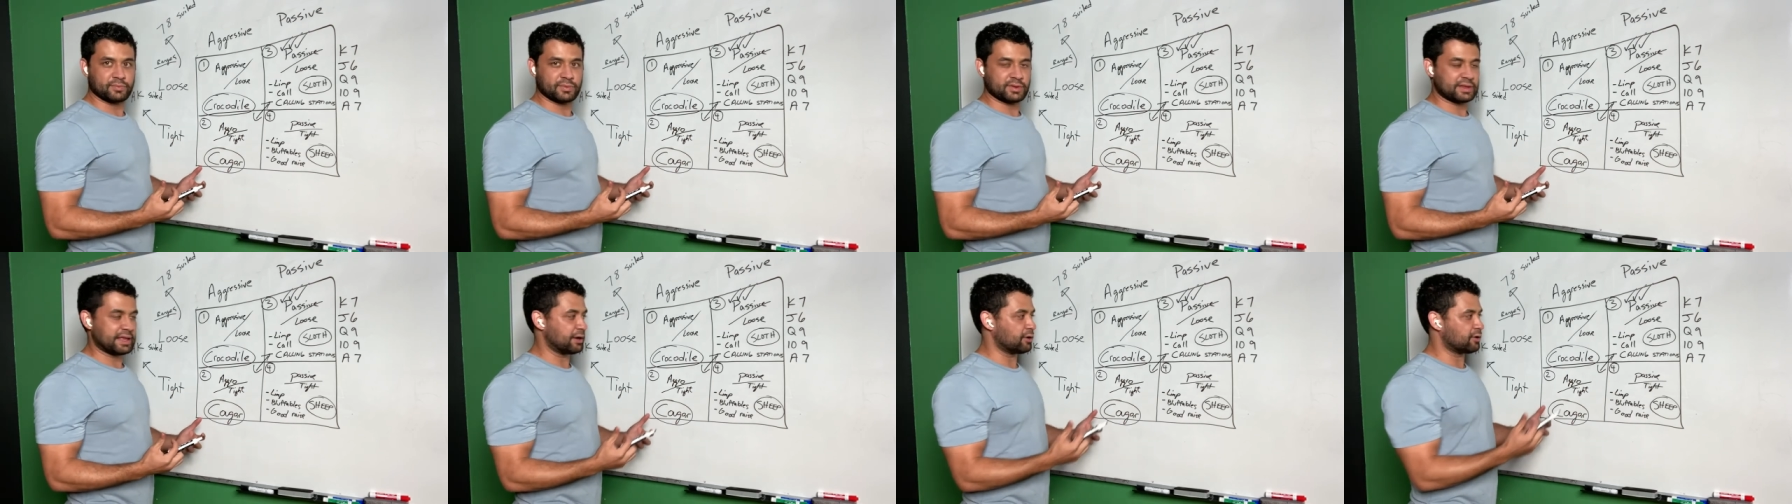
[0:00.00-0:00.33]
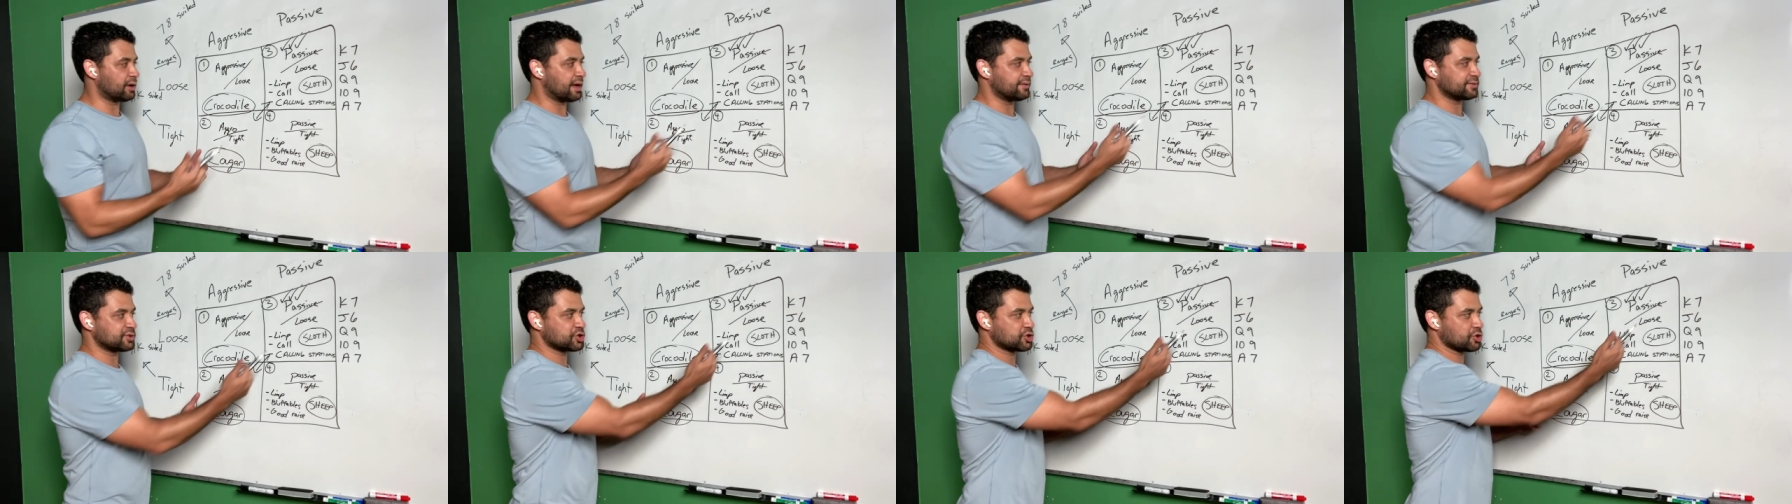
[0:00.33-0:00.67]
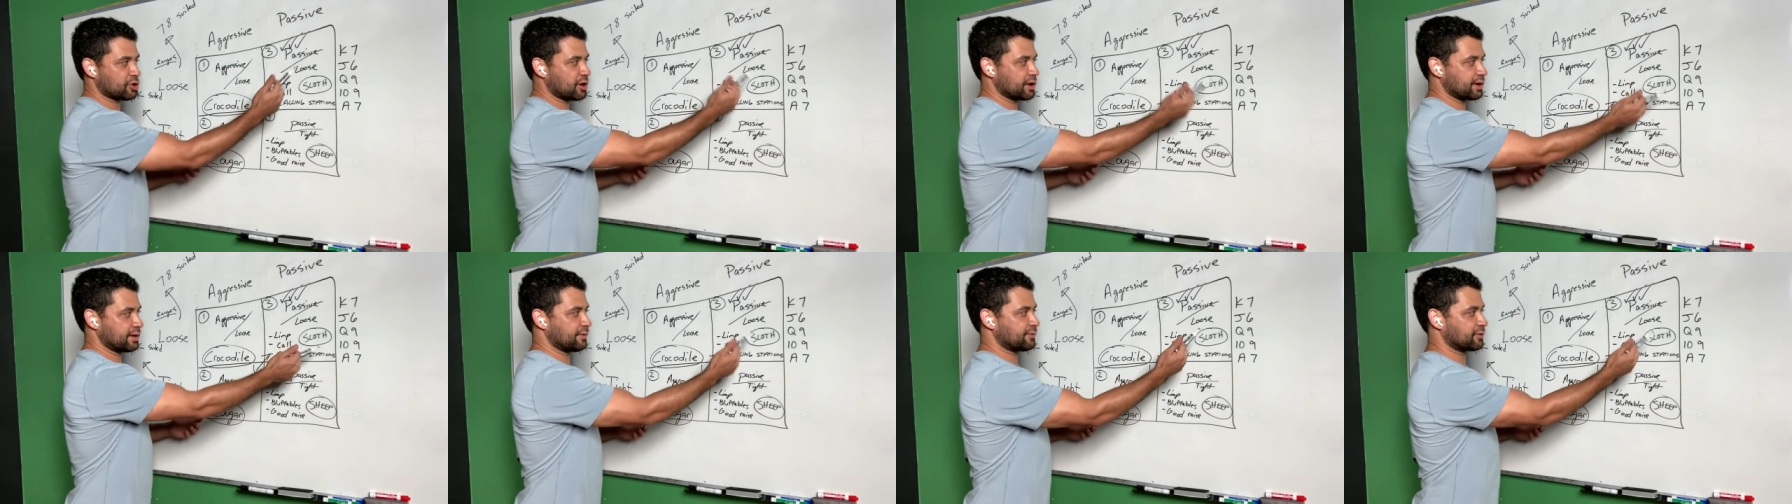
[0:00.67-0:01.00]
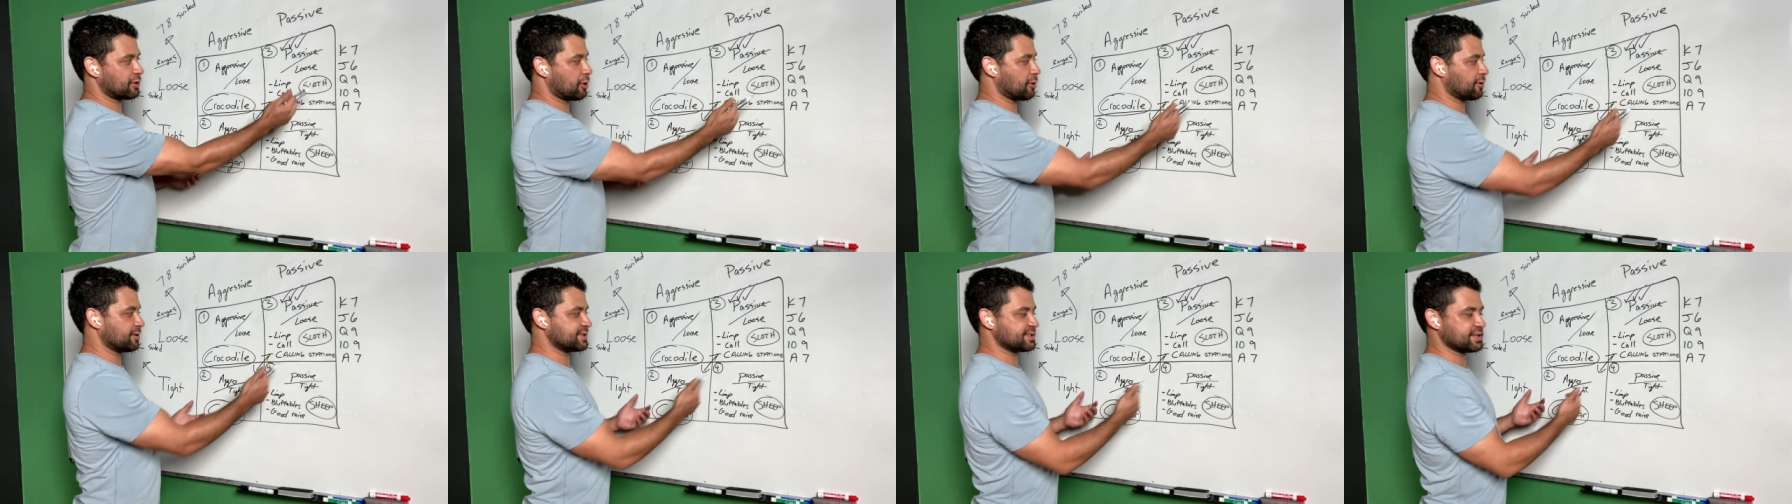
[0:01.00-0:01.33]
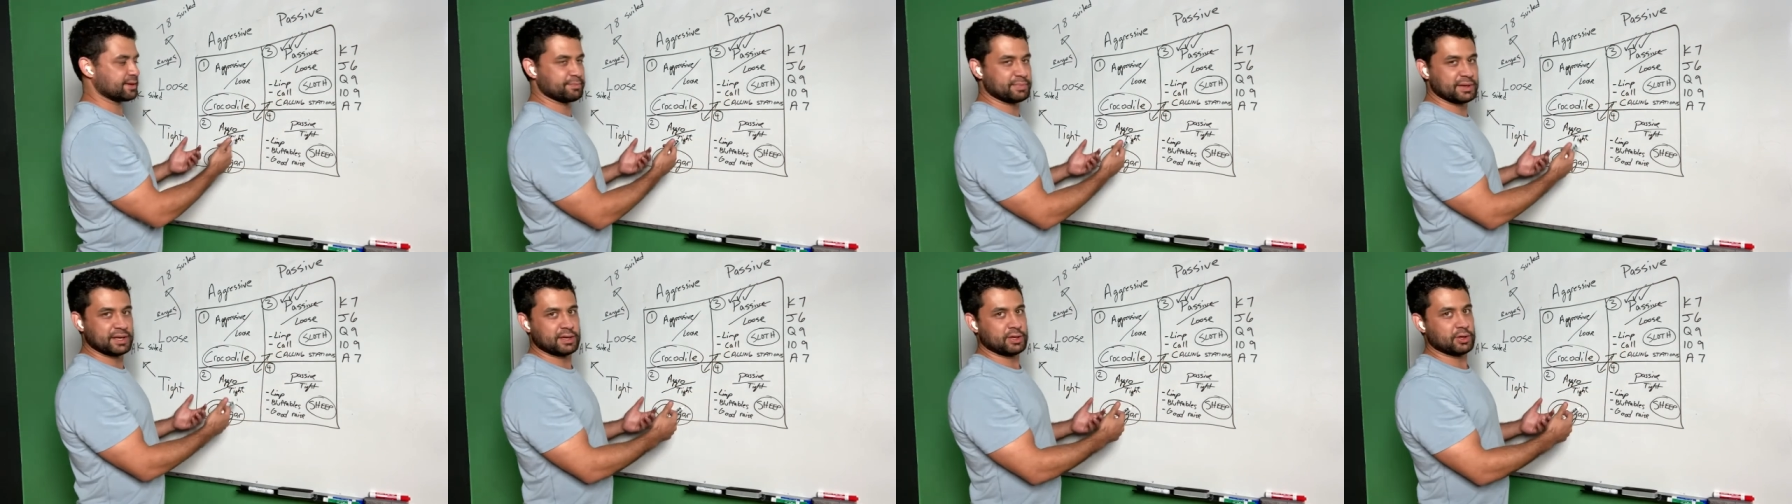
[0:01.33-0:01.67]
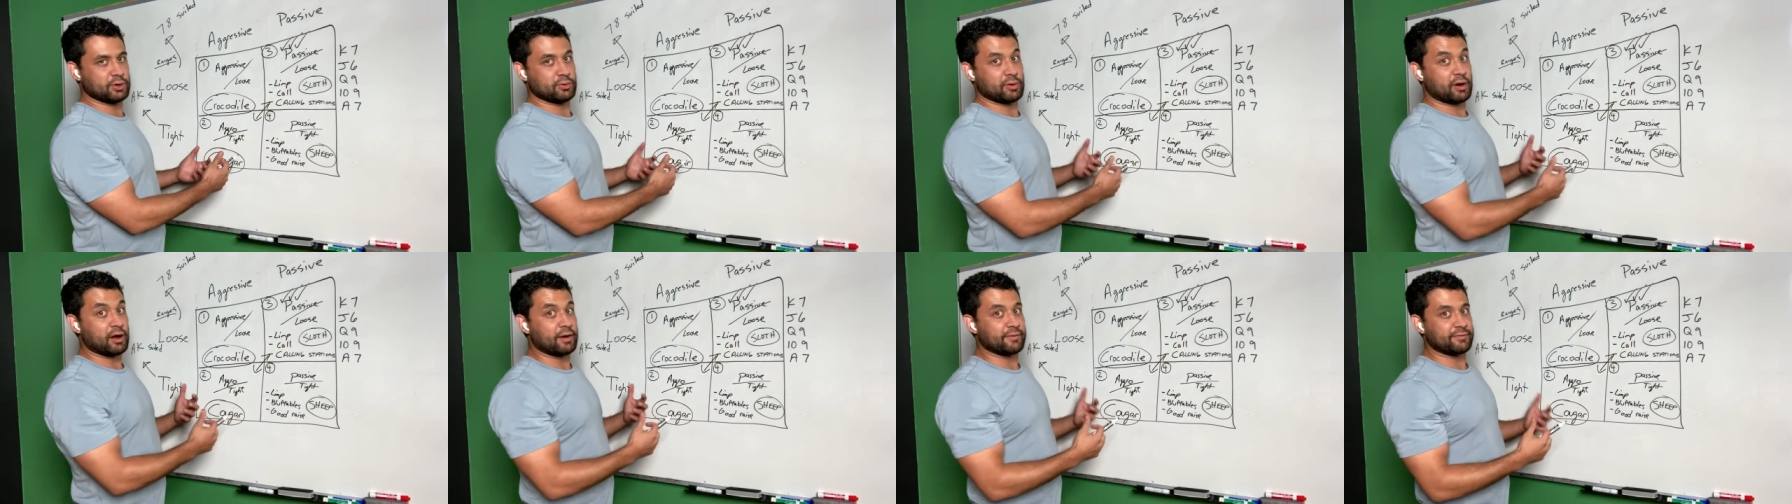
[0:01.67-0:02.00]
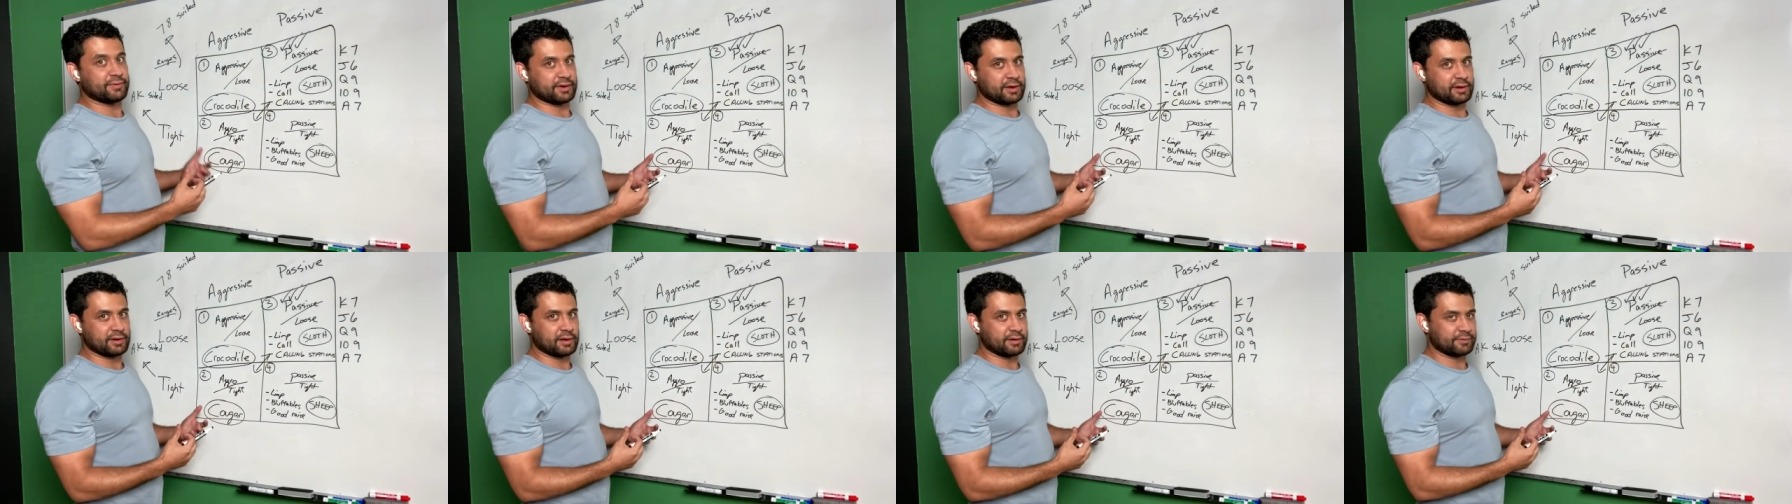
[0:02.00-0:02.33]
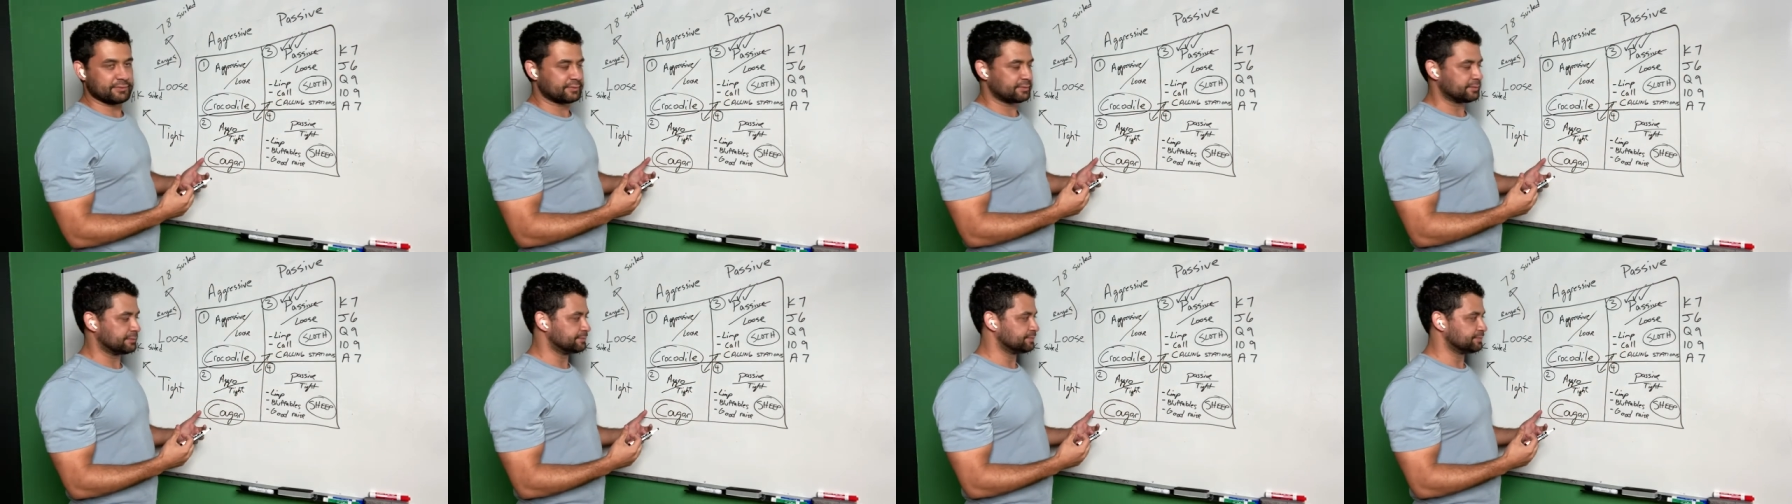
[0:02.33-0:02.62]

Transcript: They don't have strong enough cards to beat you often enough.